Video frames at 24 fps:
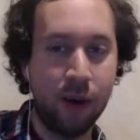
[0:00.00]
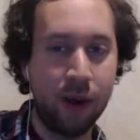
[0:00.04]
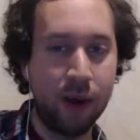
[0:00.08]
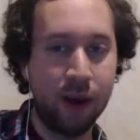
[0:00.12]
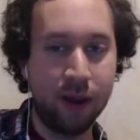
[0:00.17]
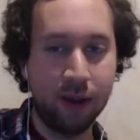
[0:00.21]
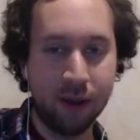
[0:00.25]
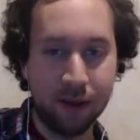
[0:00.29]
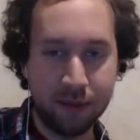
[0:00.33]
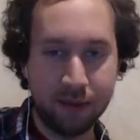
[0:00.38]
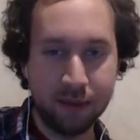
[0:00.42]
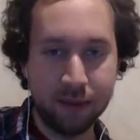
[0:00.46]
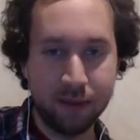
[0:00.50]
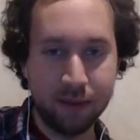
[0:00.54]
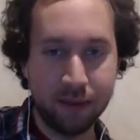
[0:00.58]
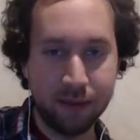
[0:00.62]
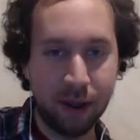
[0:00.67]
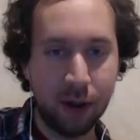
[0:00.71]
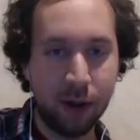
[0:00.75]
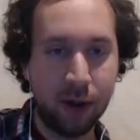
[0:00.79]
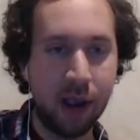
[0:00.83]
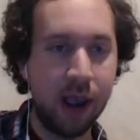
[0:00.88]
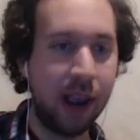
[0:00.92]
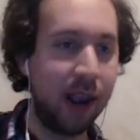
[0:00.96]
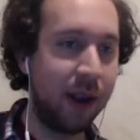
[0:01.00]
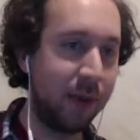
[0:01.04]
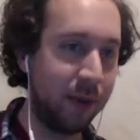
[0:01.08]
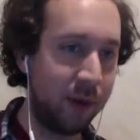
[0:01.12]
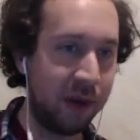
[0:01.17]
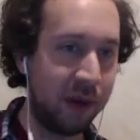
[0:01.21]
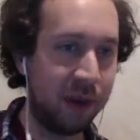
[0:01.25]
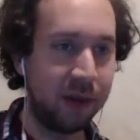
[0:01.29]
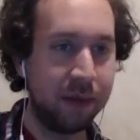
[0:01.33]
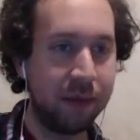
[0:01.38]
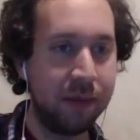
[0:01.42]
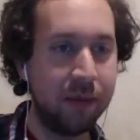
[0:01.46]
Well, okay.
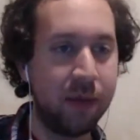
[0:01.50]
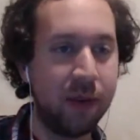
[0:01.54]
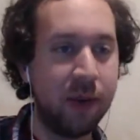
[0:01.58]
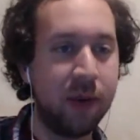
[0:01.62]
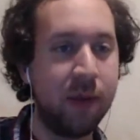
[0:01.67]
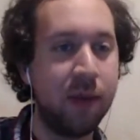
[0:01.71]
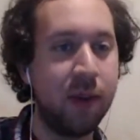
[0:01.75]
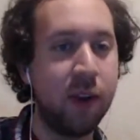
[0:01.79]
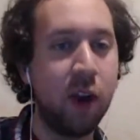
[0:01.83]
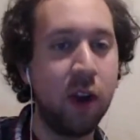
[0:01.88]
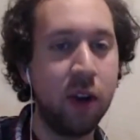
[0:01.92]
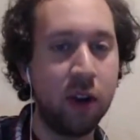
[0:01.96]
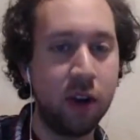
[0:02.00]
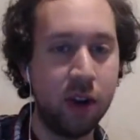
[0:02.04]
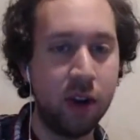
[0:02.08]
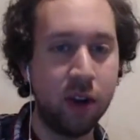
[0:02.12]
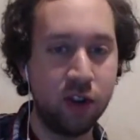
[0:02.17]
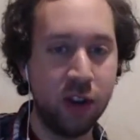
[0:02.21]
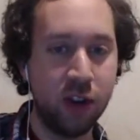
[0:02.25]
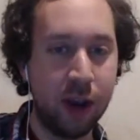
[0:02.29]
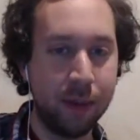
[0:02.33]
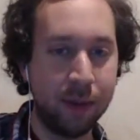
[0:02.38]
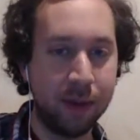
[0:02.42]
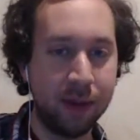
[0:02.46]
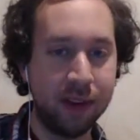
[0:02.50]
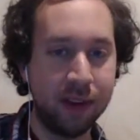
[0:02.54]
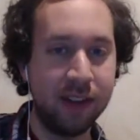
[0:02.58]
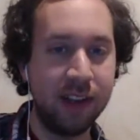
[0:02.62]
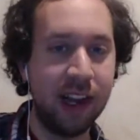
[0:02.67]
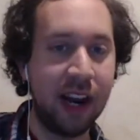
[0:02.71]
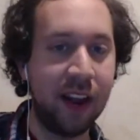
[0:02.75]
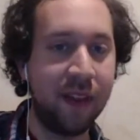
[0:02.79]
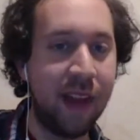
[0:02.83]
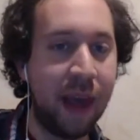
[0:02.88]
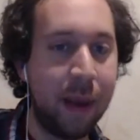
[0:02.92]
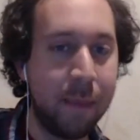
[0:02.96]
Well, good job
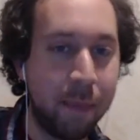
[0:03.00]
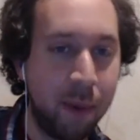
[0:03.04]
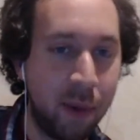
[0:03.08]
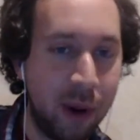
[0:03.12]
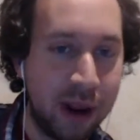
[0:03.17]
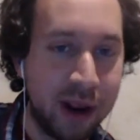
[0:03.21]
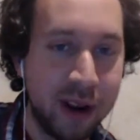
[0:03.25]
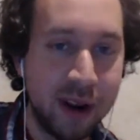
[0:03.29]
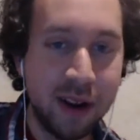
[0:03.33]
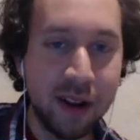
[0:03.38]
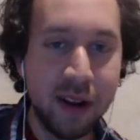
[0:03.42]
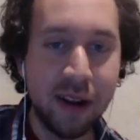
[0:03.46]
conceding that point.